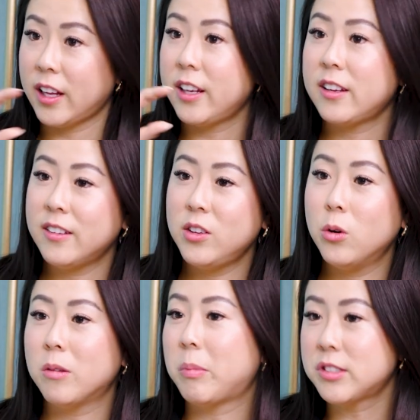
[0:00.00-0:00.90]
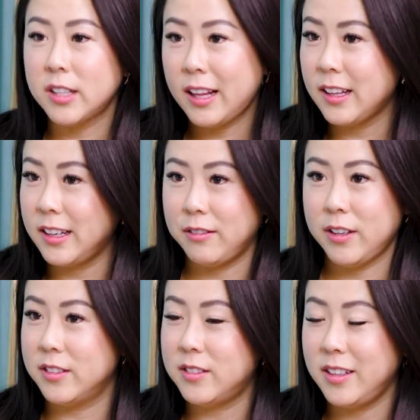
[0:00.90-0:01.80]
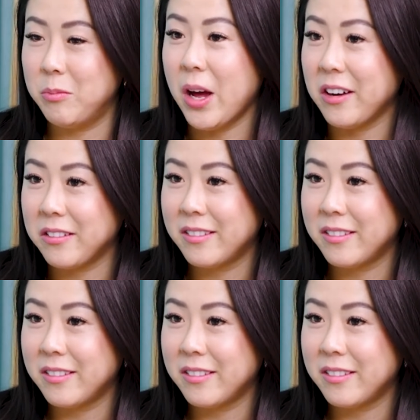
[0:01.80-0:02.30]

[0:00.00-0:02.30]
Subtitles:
like your personality in bed.